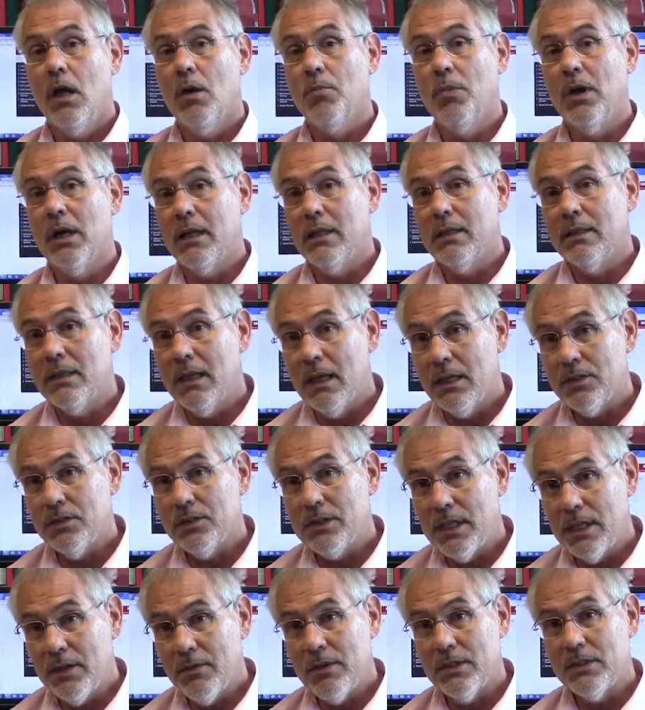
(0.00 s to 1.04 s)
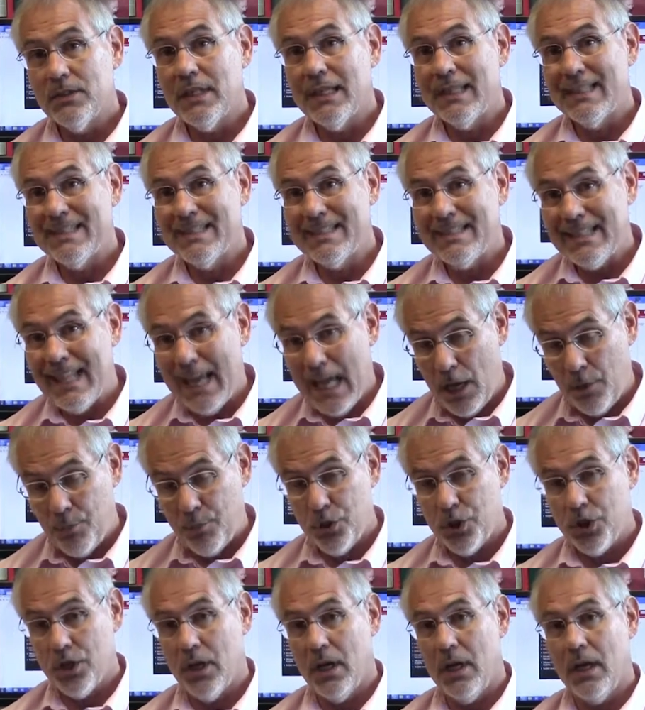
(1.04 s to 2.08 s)
but it does give us a
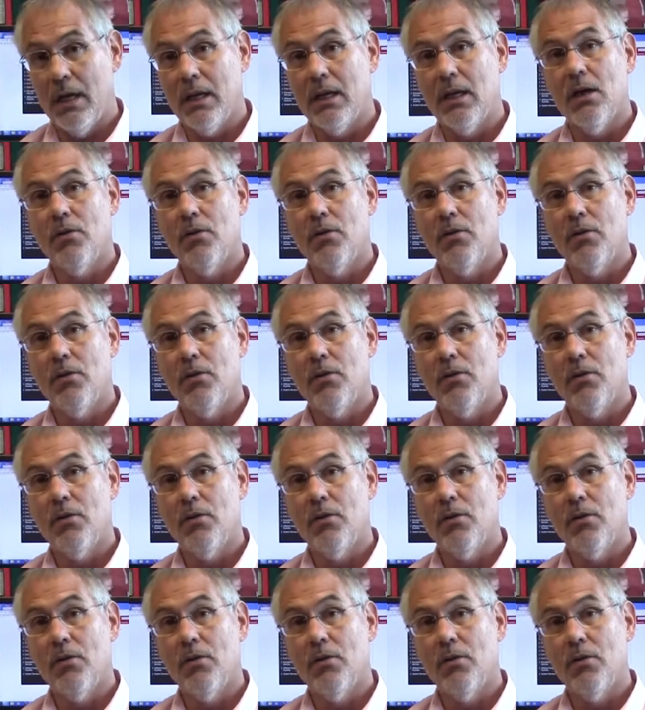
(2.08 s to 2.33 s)
snapshot